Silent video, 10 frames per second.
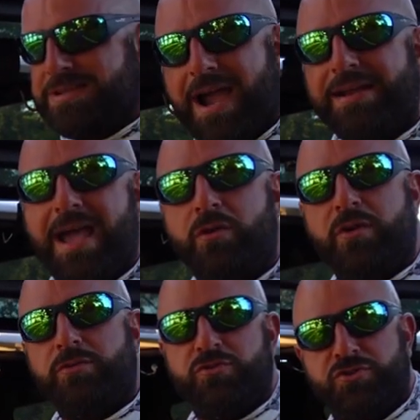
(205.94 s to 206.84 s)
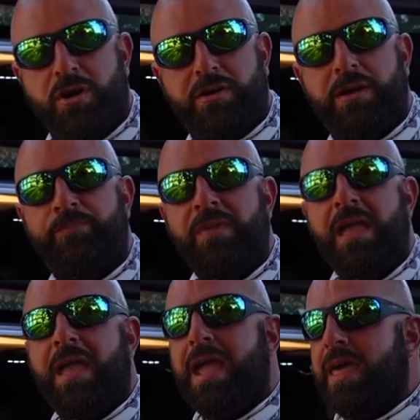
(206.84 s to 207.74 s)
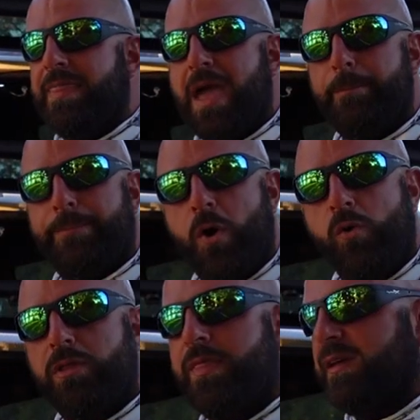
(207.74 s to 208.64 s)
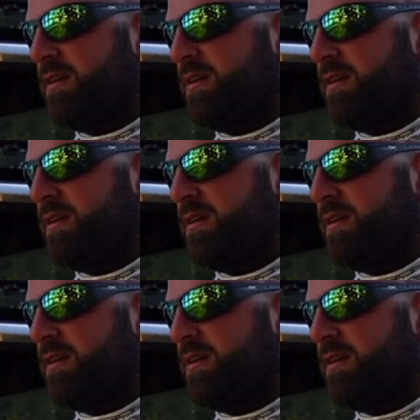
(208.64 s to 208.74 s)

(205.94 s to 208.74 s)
tie downs on your truck. That bolt then